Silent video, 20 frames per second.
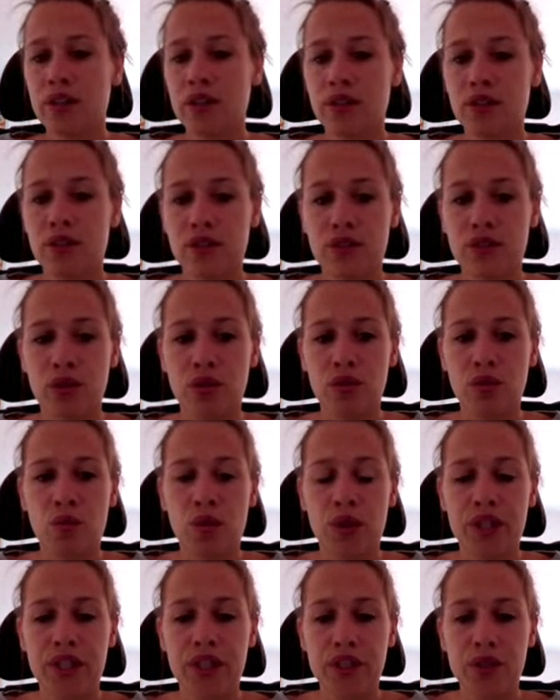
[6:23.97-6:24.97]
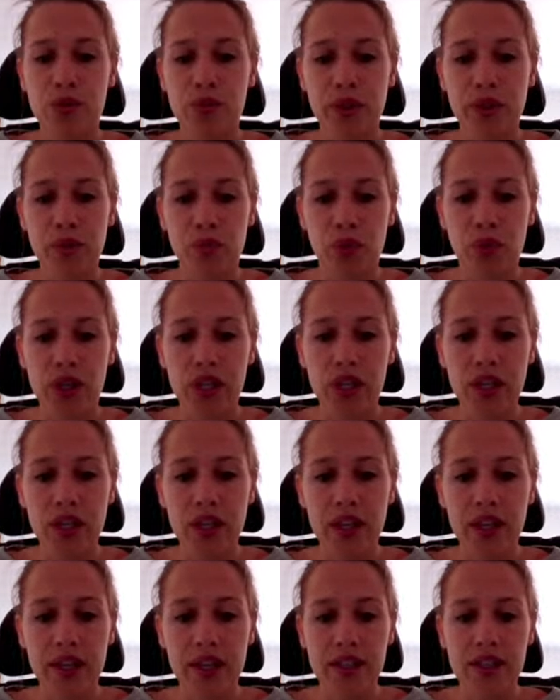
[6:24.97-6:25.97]
So what this will bring
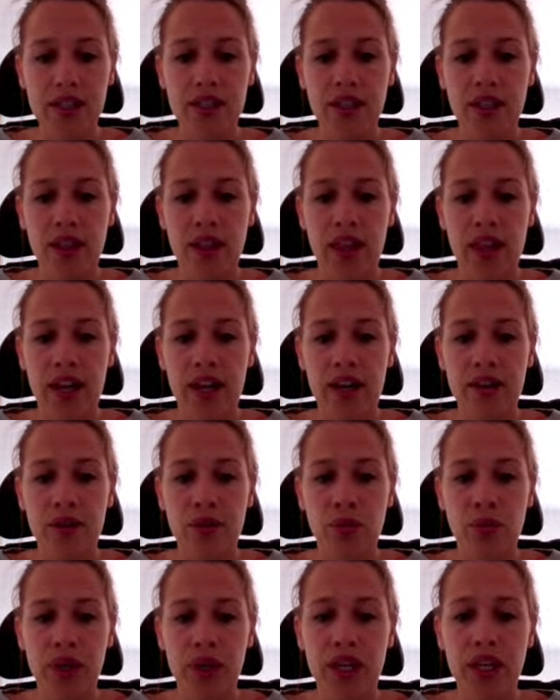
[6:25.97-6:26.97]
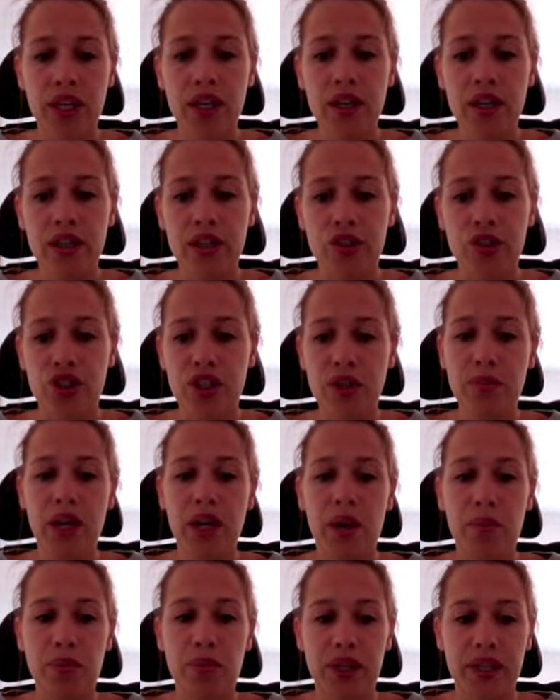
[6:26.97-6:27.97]
is that within the Gmail
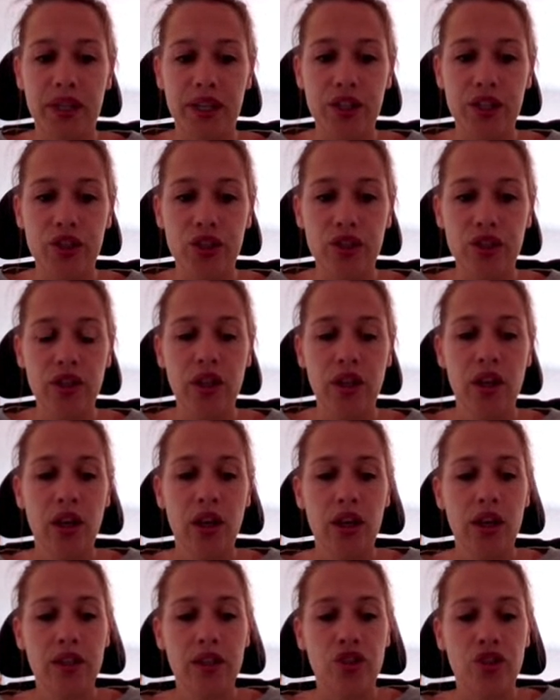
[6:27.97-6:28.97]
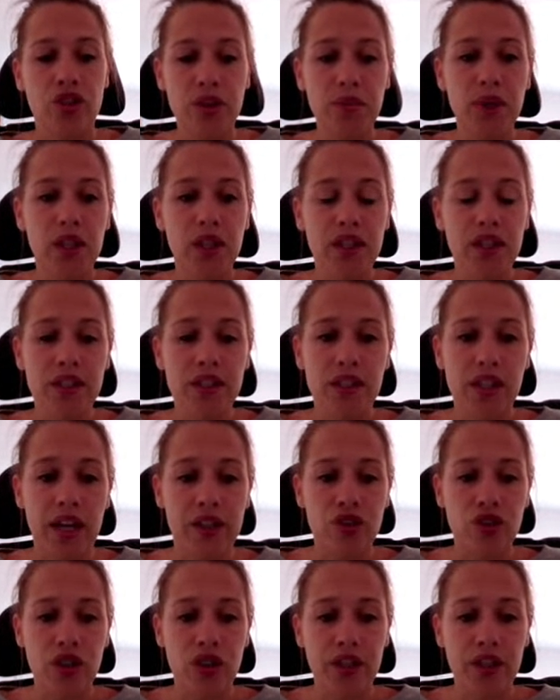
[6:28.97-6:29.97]
application, Gmail is
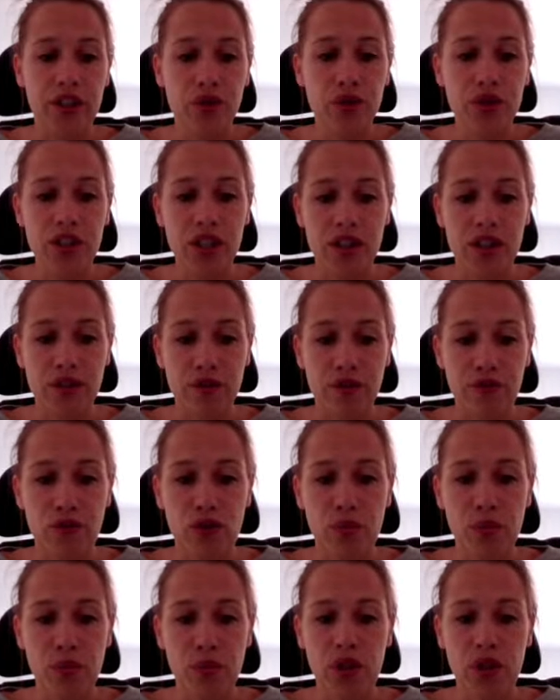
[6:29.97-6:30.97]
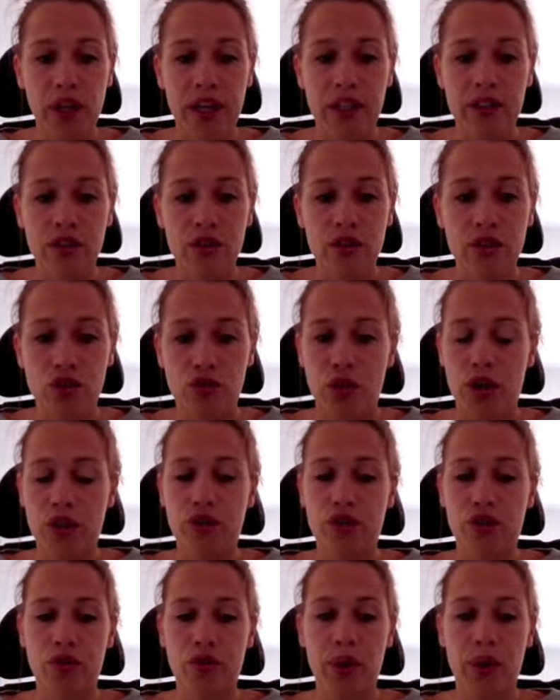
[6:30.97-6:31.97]
actually used as a formal and
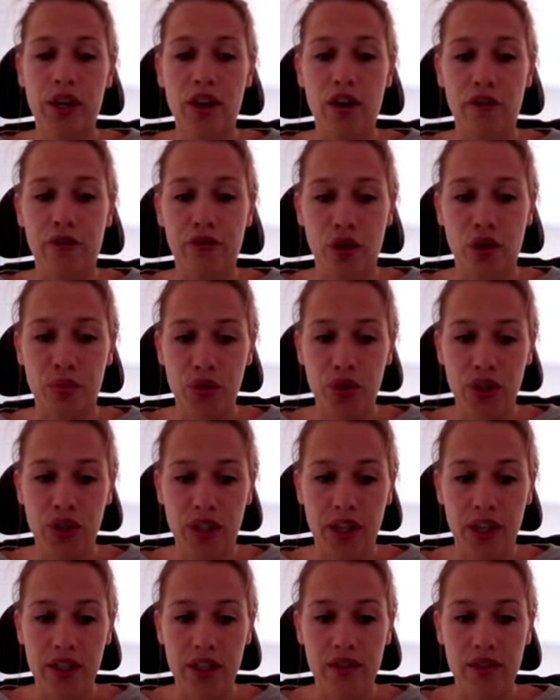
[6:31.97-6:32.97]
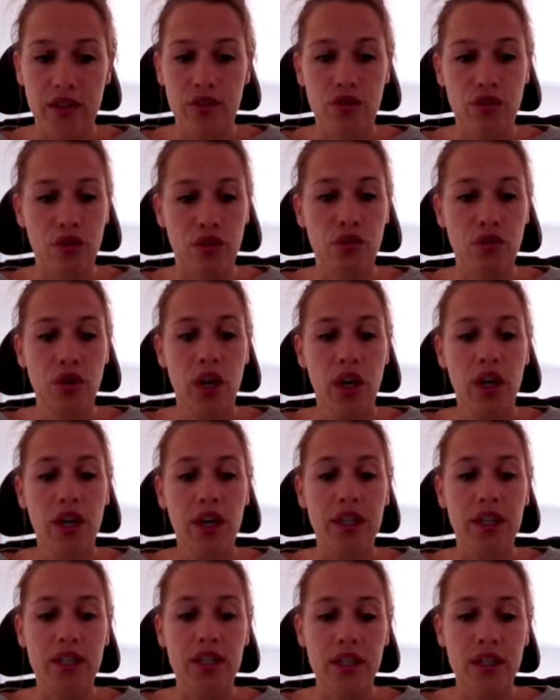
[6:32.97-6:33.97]
structured way of communicating. So
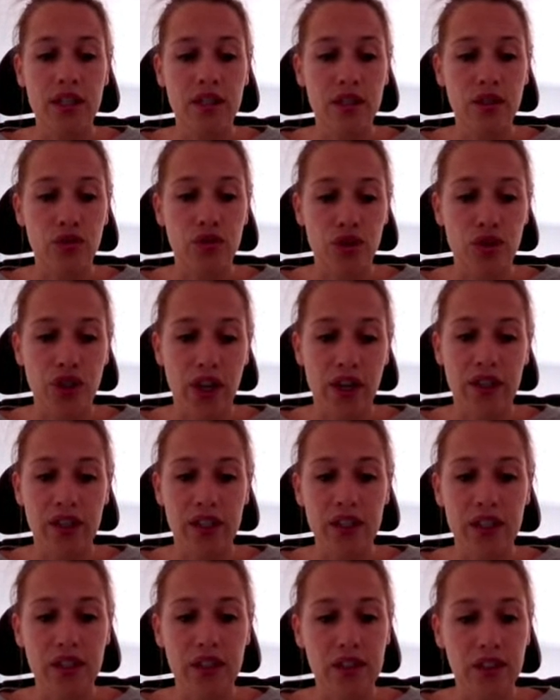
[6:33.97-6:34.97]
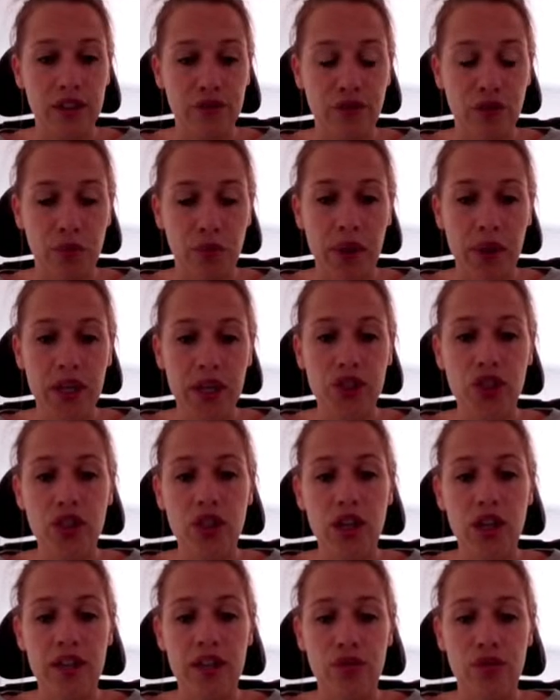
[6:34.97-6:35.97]
it's easy to share detailed information
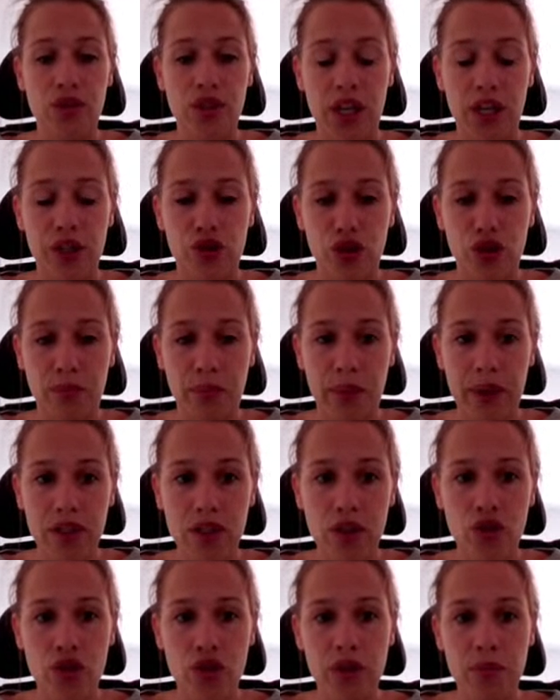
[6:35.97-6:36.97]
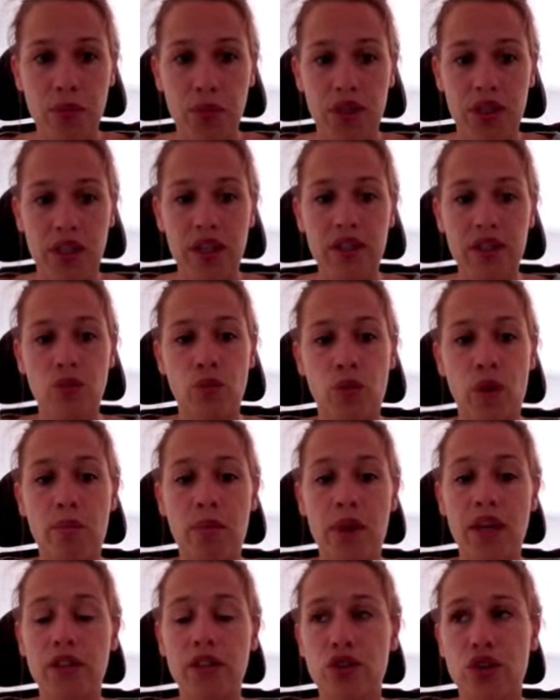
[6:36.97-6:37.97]
and to schedule messages, but that
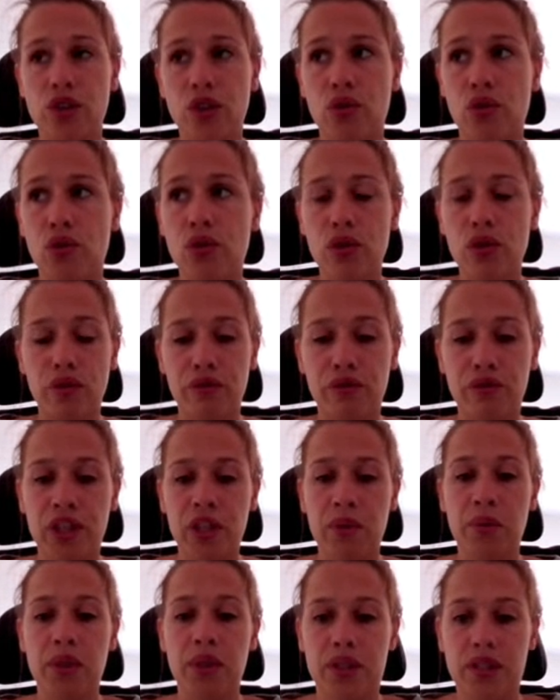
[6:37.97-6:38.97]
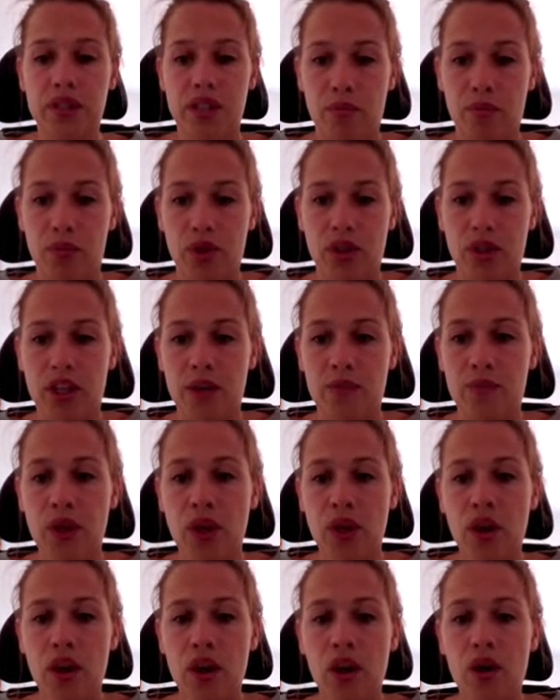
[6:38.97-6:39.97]
remains the goal of email separately.
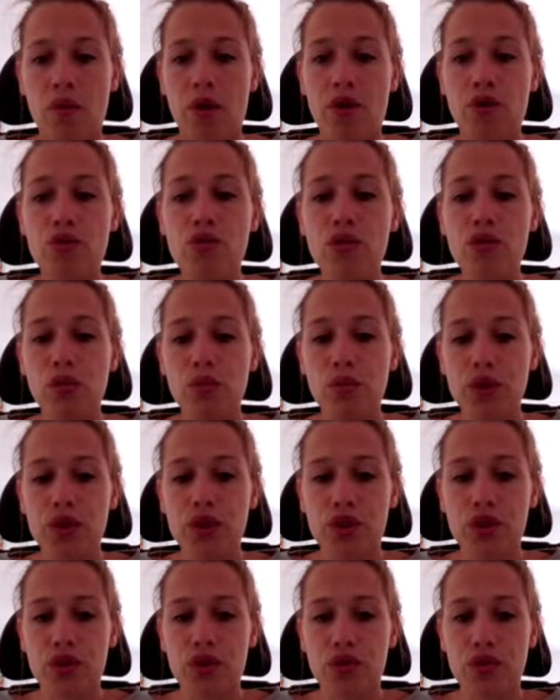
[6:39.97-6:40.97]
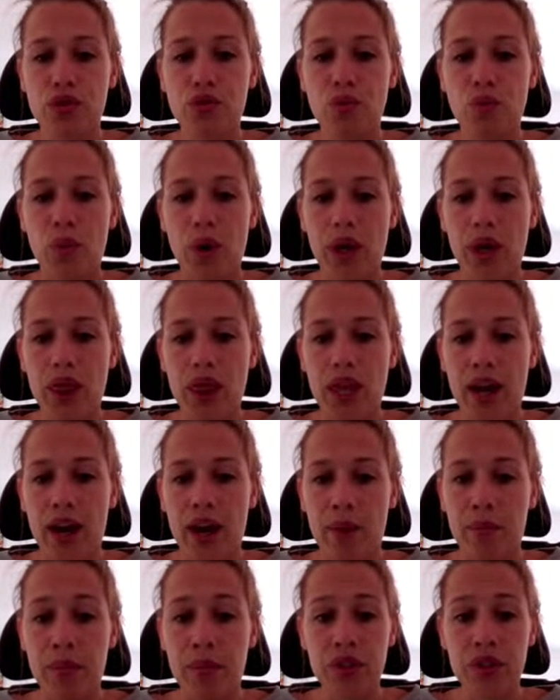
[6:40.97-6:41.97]
What Google wants to do with
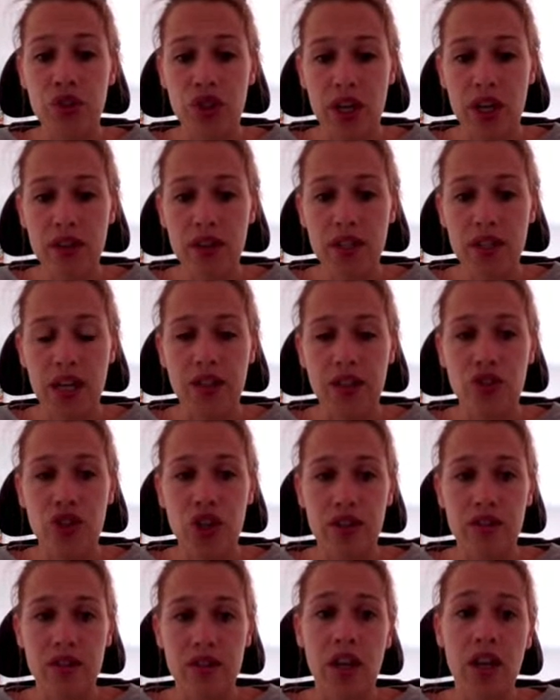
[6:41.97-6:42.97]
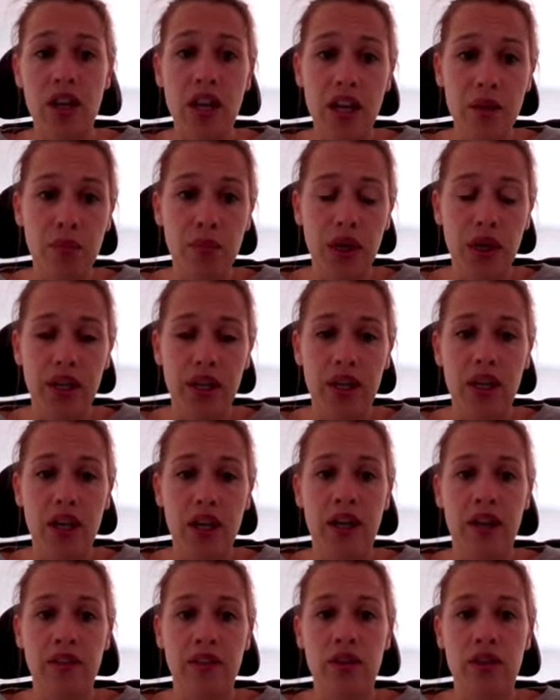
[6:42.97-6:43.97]
chat and chat enabling
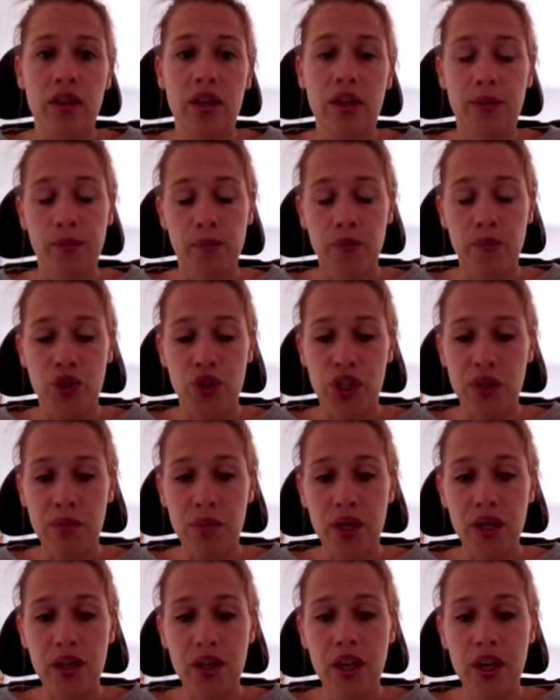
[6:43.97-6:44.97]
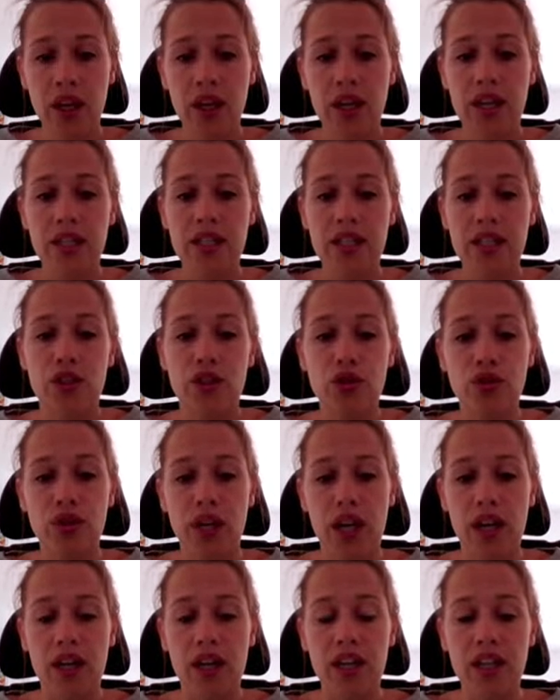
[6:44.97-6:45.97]
in Gmail is that you
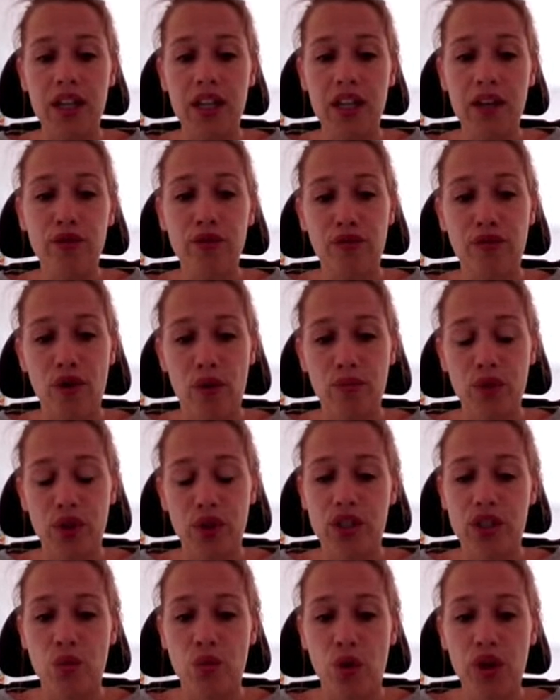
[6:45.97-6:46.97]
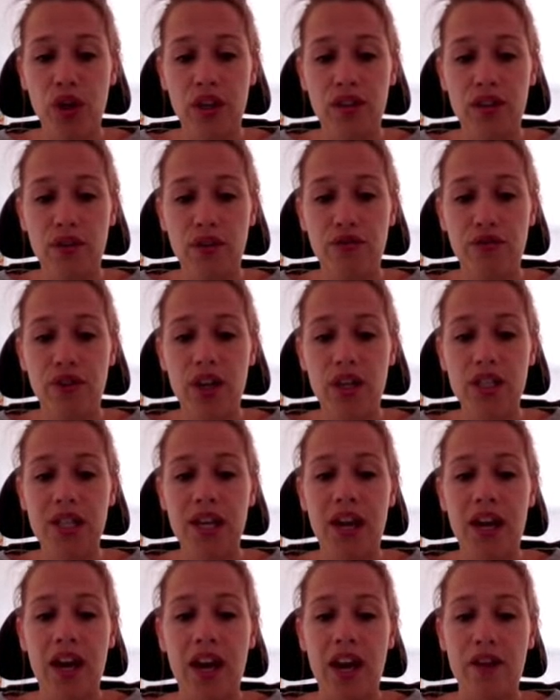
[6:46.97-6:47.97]
can, even from this one interface,
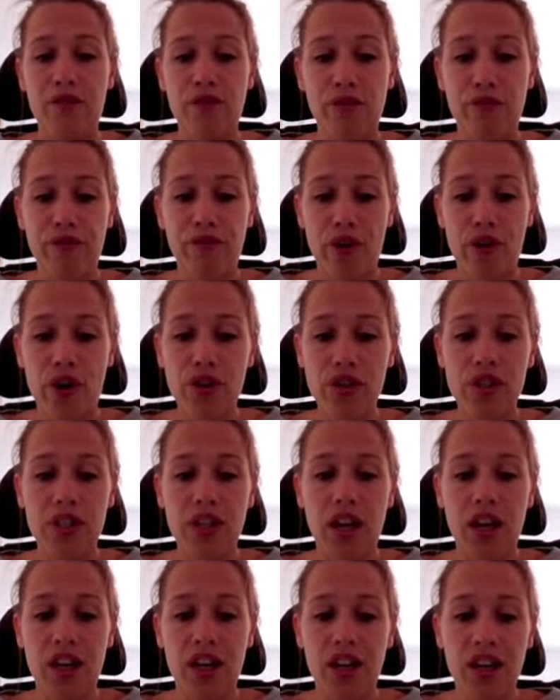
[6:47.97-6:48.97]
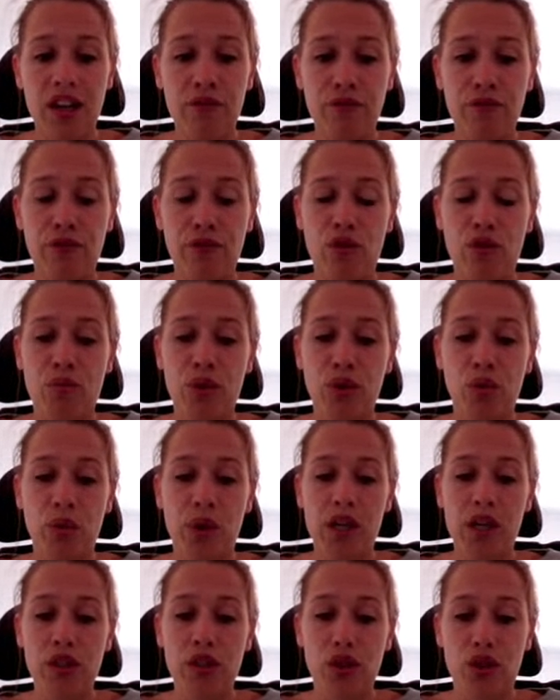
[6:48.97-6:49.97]
have a fast and informal
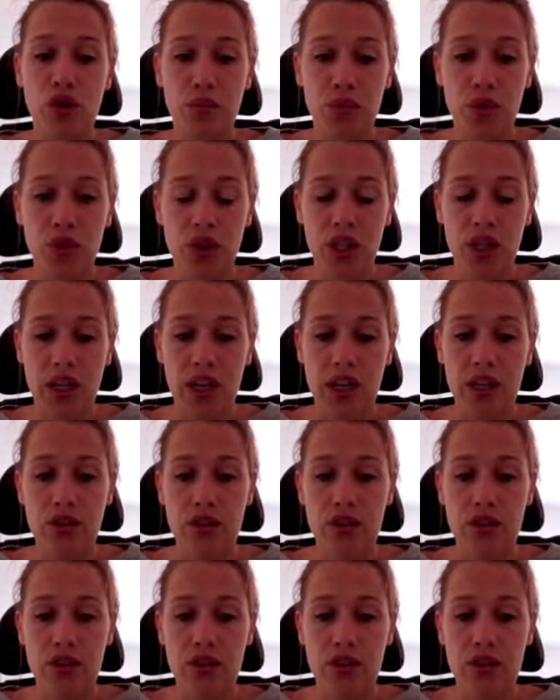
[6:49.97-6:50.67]
way to communicate.